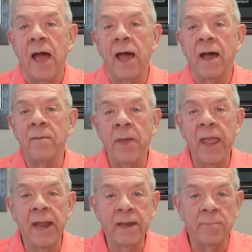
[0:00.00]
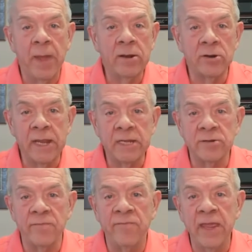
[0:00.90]
pay any
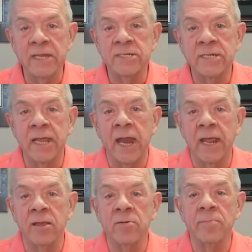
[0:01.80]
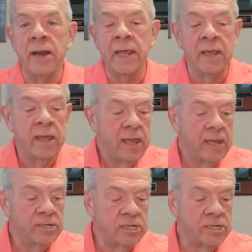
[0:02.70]
penalties or fees to get at your money.